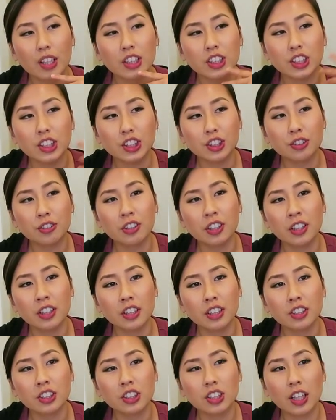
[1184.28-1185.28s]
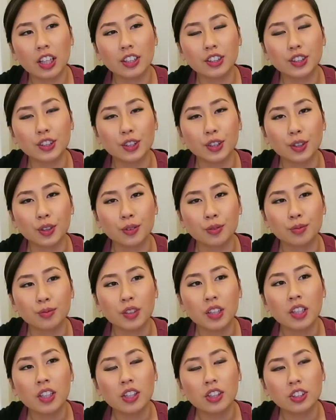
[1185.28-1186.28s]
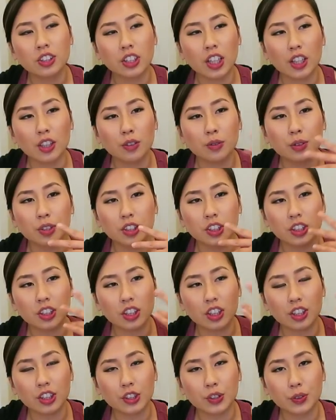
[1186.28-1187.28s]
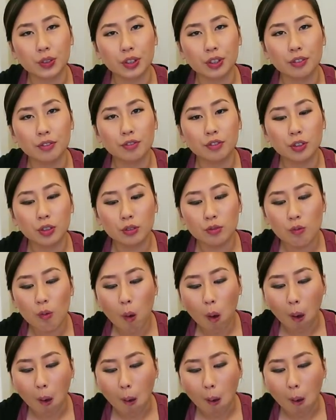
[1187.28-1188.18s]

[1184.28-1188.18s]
She's Korean and she has her own channel where she cooks Korean food.